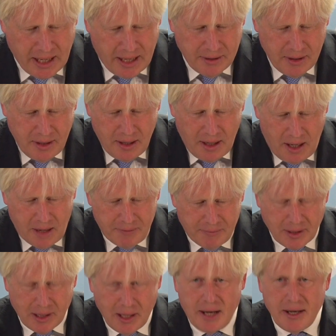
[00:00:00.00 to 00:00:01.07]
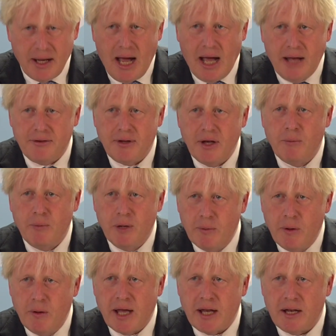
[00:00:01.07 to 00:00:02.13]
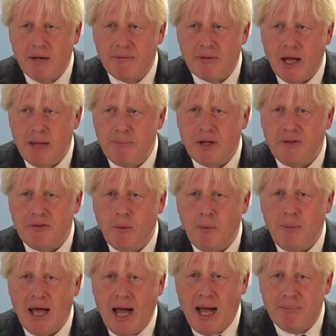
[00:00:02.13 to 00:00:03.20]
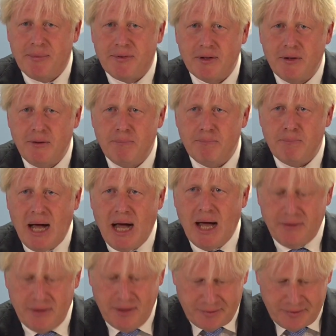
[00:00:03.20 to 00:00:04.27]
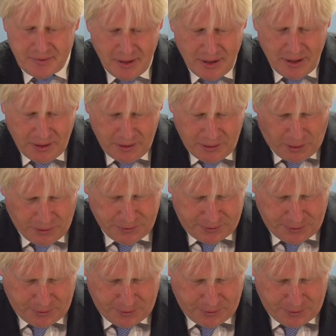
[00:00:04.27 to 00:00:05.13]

get over the line. And we will get it over the line because it will be absolute madness not to.